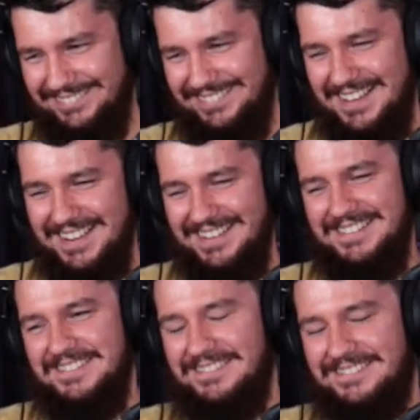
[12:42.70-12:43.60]

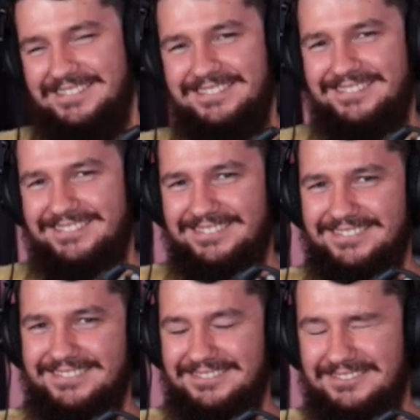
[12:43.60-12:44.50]

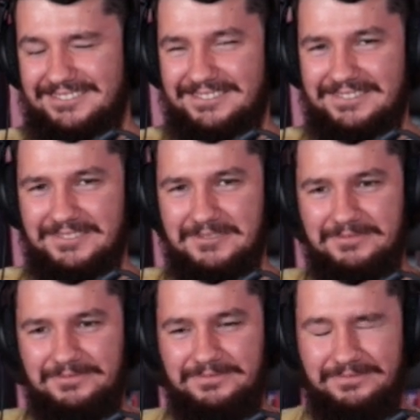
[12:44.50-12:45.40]

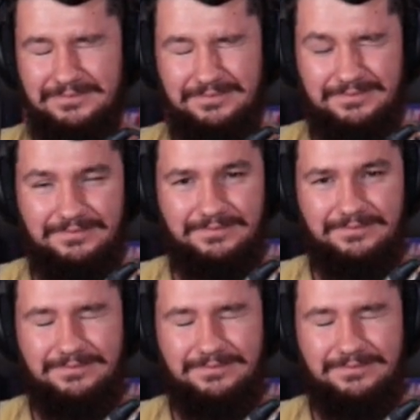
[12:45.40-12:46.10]
No words are spoken by the person on screen.